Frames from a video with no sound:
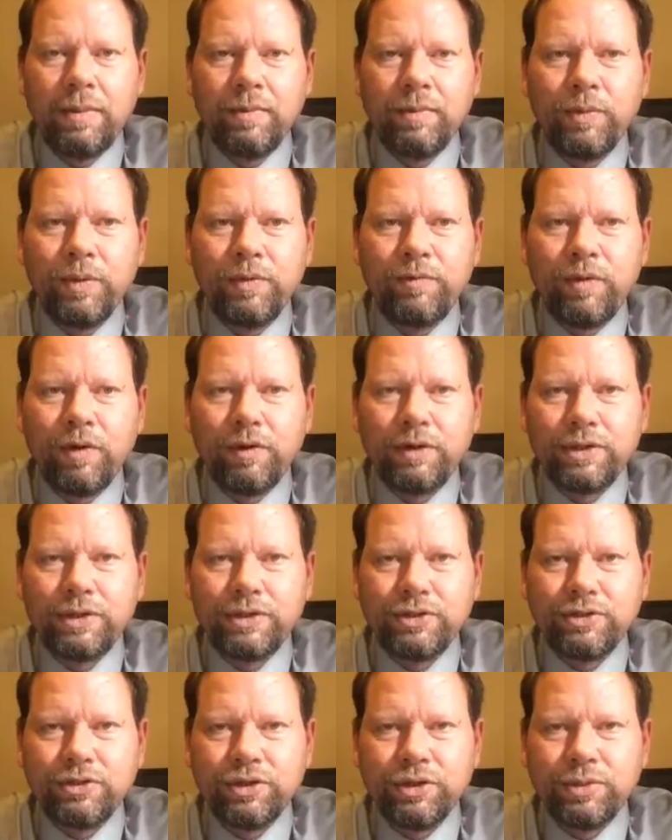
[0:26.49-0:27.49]
with
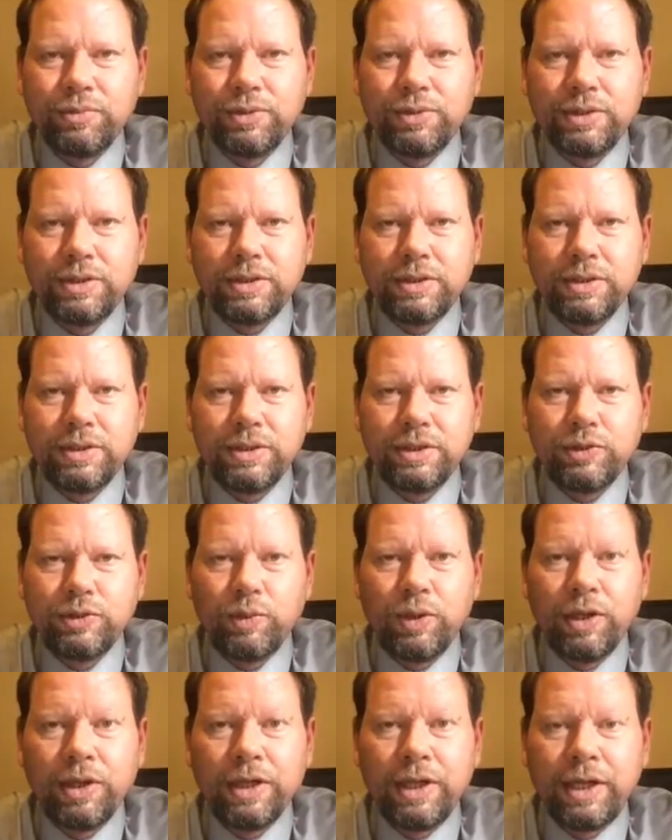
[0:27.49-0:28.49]
focus groups as
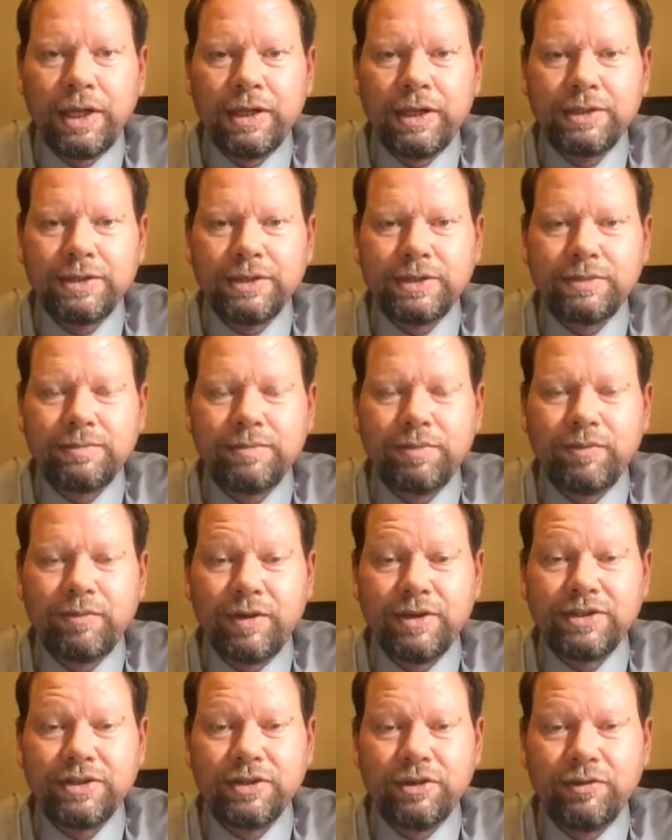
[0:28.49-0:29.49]
well as
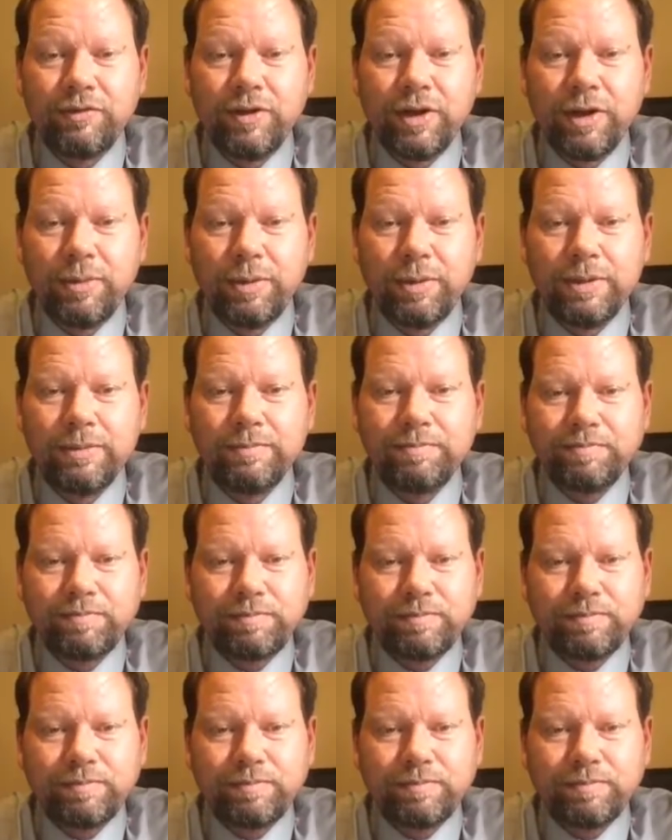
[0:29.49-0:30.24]
professional development.